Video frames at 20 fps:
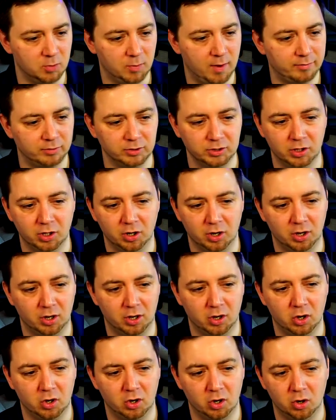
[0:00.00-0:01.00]
haven't got
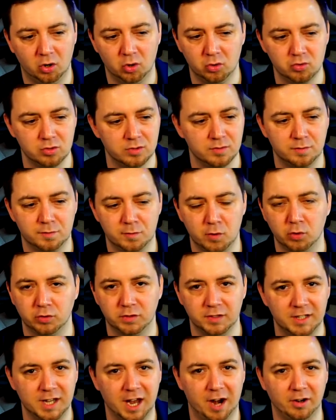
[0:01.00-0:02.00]
140
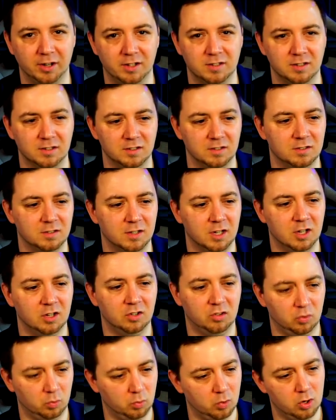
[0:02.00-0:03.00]
characters
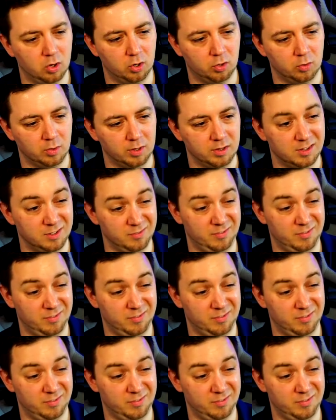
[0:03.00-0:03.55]
to work with. You've